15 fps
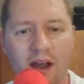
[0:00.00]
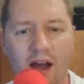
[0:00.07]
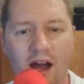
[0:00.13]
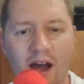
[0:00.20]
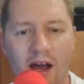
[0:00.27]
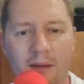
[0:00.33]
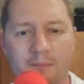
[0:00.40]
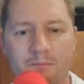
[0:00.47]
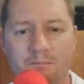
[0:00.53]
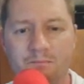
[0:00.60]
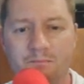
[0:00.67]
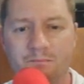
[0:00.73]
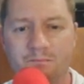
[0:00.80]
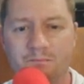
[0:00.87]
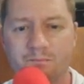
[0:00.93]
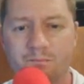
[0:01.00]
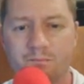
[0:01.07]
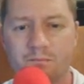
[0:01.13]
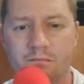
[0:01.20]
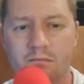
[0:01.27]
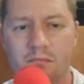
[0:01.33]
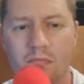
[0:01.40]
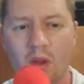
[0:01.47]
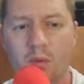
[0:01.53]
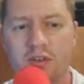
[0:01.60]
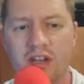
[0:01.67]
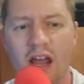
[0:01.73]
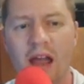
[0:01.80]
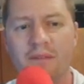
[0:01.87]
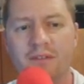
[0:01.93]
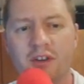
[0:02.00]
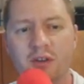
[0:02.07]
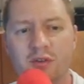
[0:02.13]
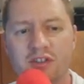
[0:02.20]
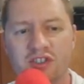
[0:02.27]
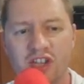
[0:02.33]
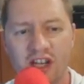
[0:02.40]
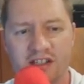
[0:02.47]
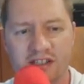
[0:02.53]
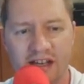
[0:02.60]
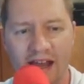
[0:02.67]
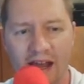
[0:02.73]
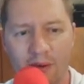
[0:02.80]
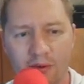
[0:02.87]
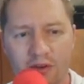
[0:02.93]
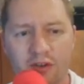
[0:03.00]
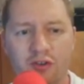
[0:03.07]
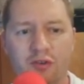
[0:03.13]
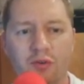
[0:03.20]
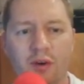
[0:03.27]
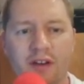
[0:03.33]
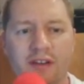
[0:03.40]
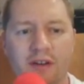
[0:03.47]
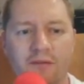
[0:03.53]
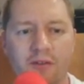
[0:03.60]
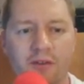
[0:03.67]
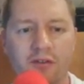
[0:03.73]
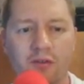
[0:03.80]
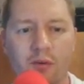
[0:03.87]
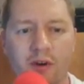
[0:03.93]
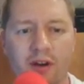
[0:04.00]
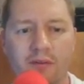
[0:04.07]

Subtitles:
what you have to do is change it out to a different sorting